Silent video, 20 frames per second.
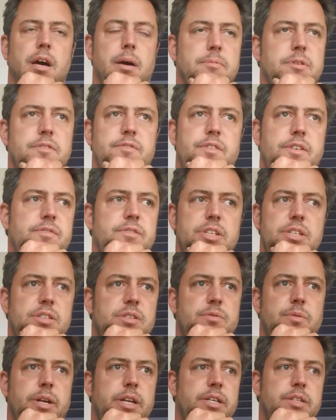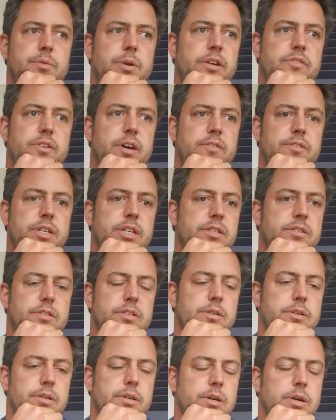up to fifteen, twenty, twenty-five kids
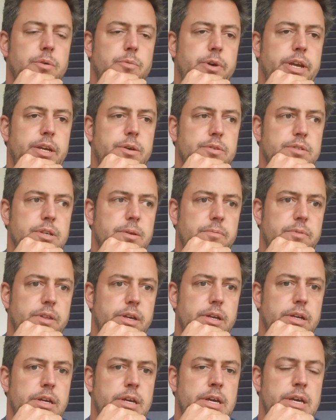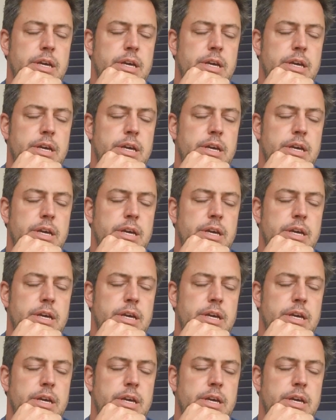a, a week or something,